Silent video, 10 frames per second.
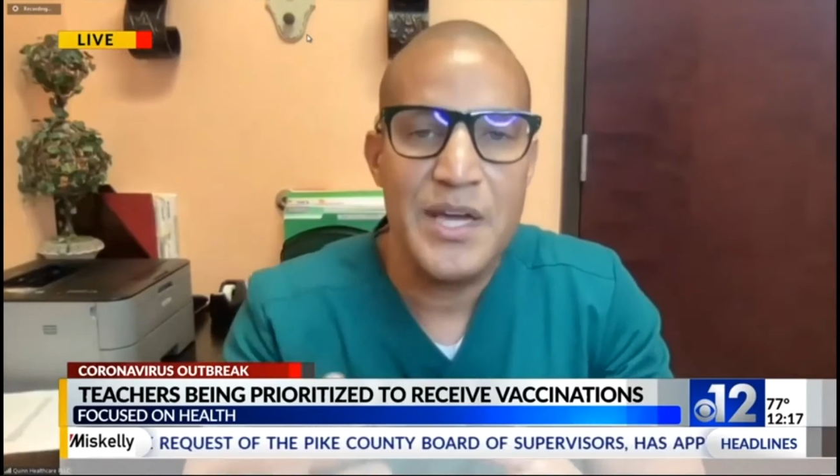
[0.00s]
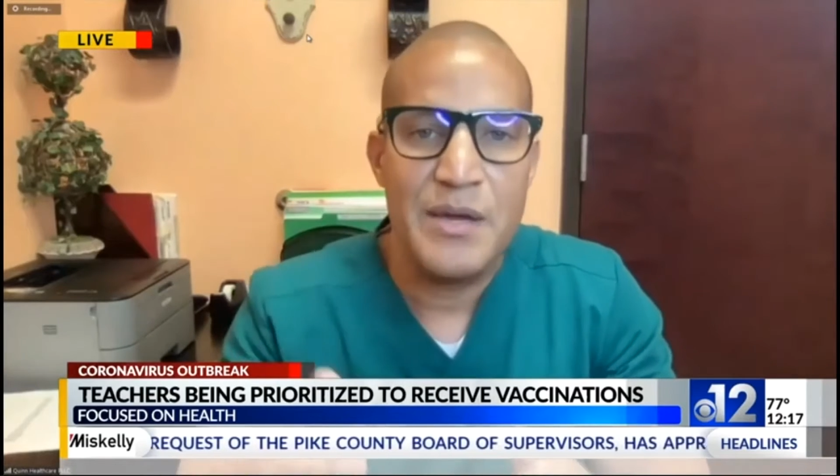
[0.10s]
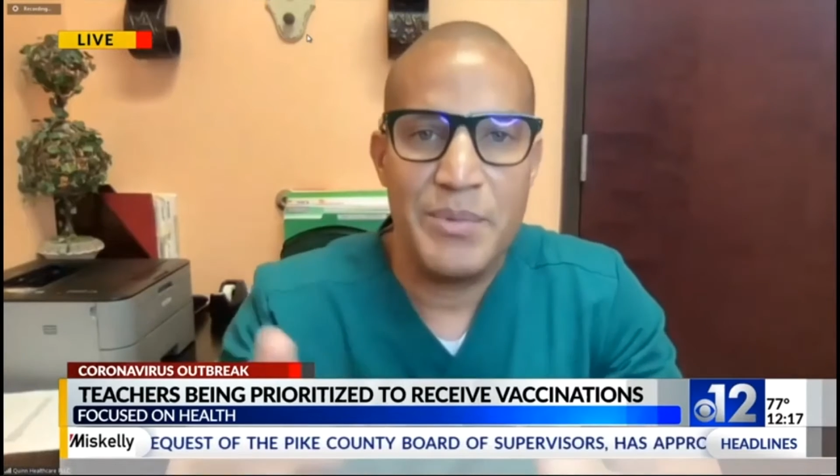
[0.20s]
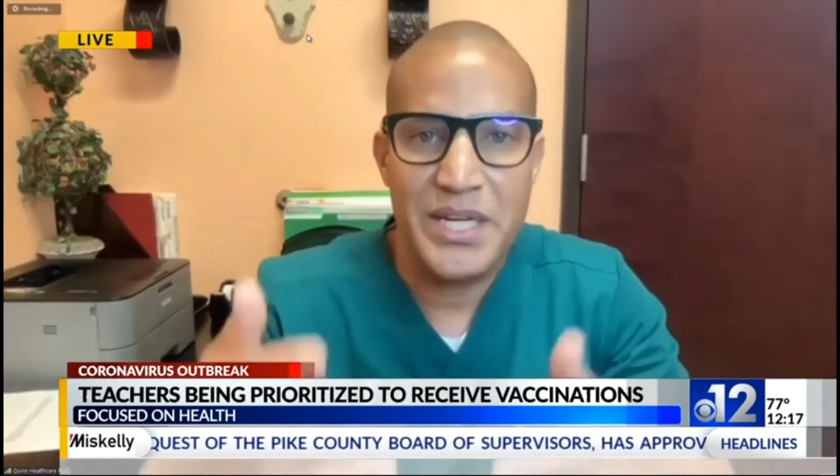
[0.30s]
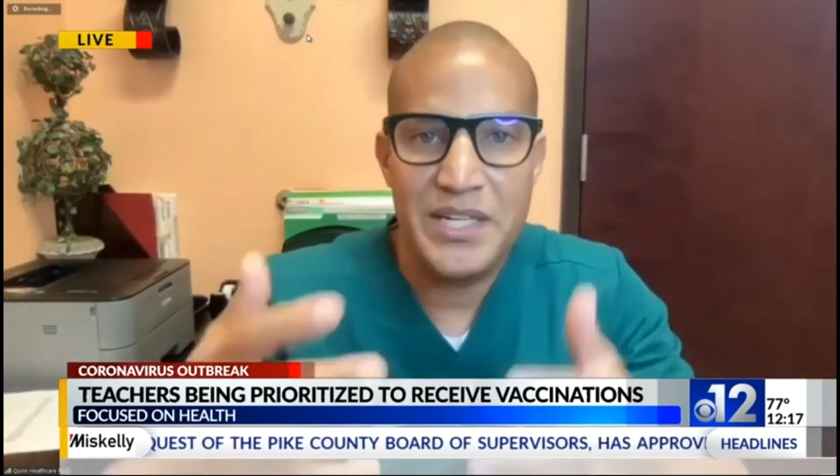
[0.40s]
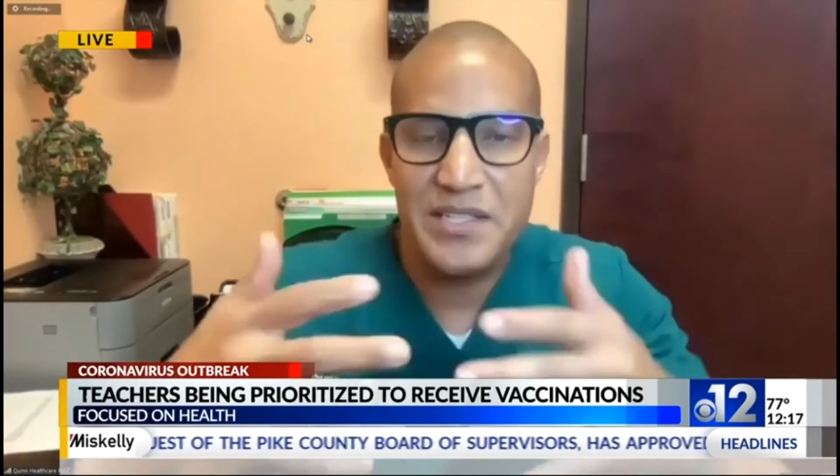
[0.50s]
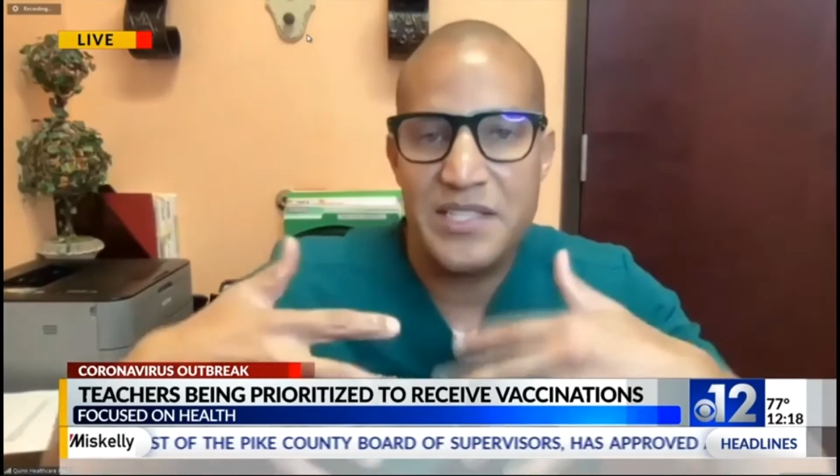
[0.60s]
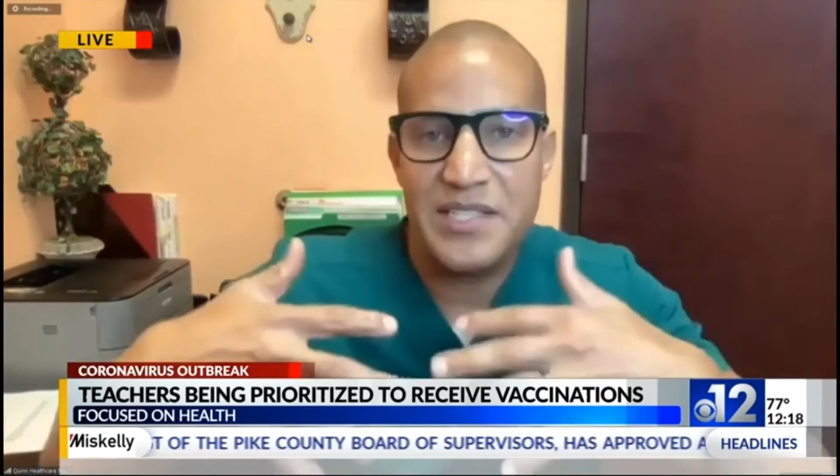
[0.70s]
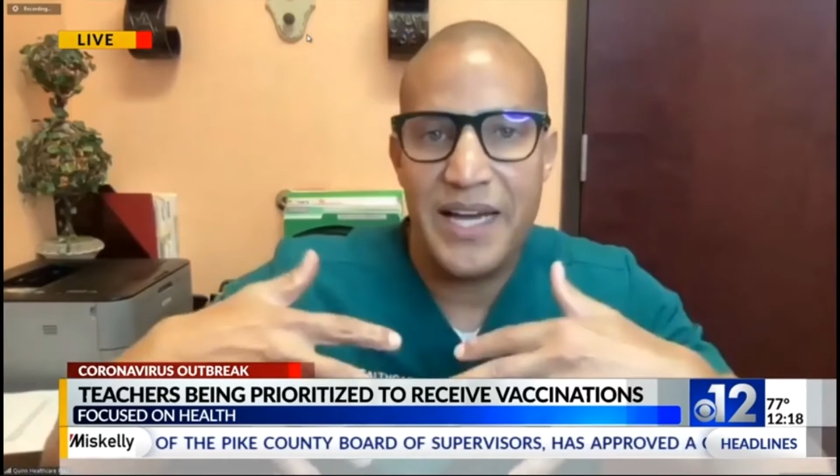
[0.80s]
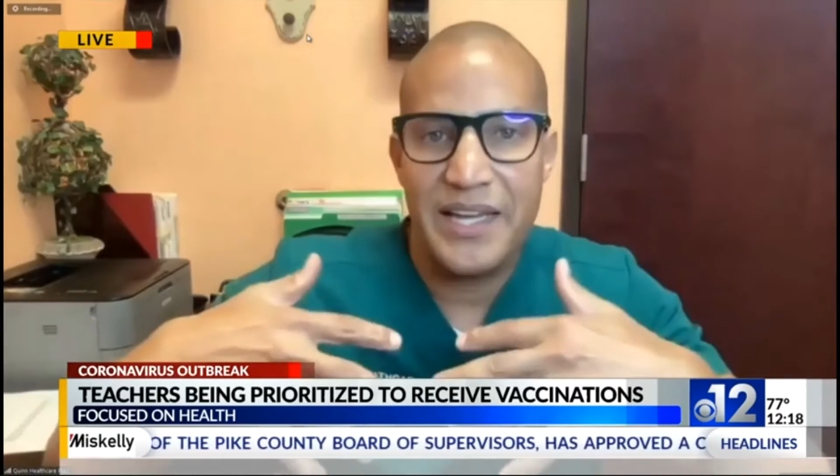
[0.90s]
because it's
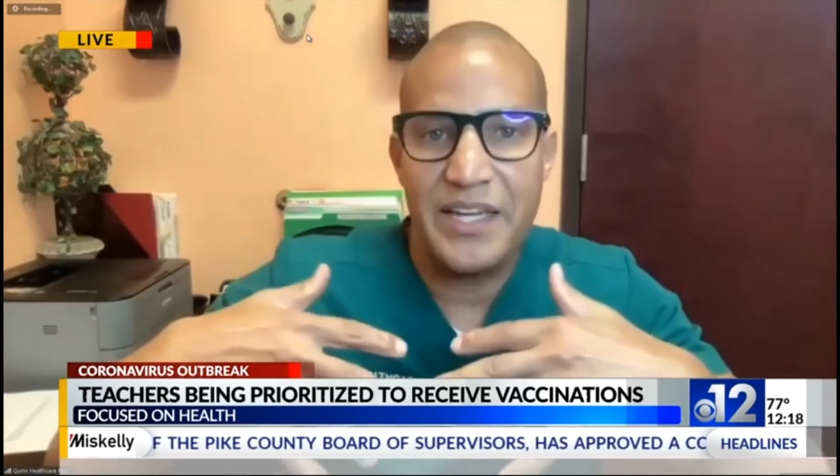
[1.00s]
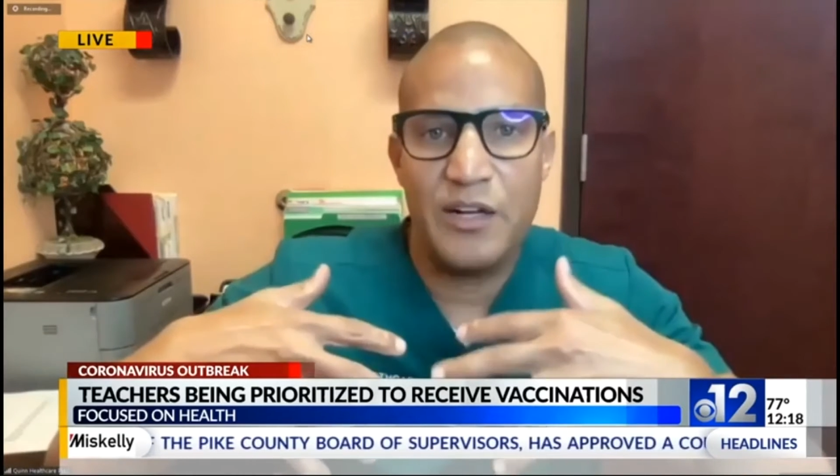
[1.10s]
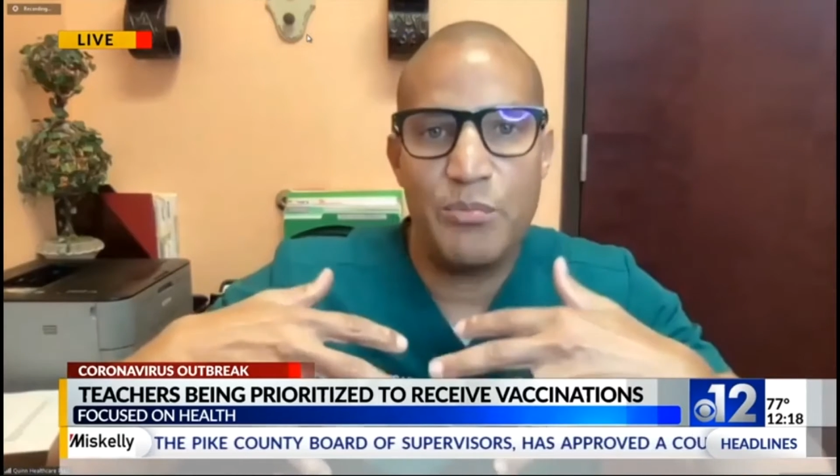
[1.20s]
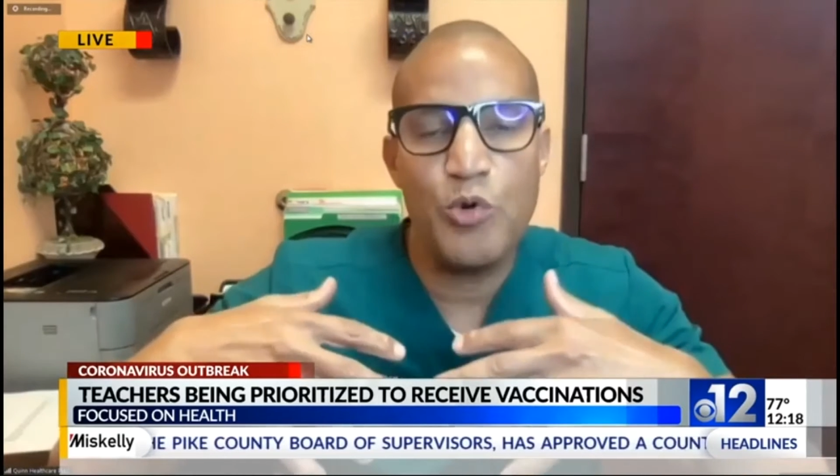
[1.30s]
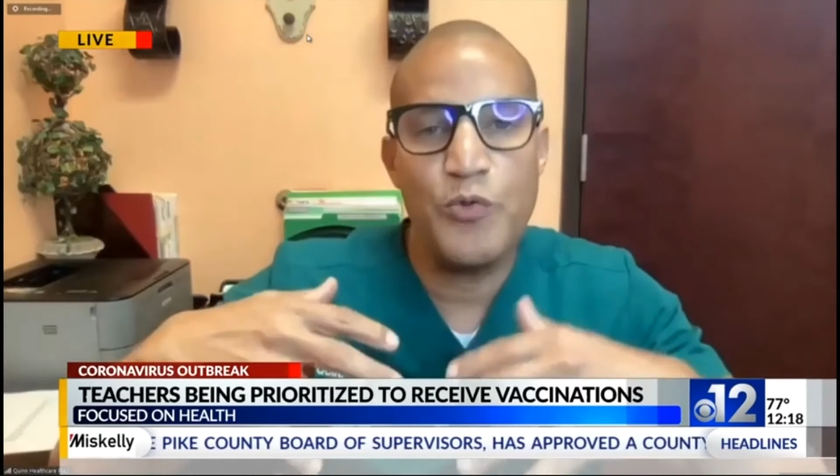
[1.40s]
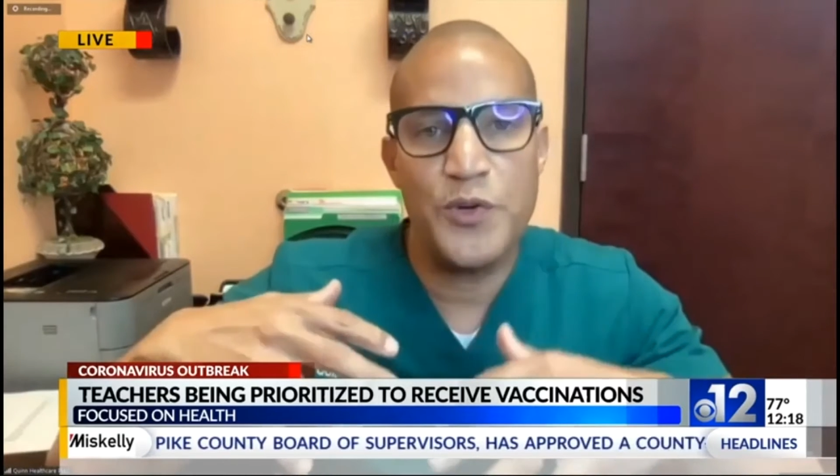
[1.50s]
not yet approved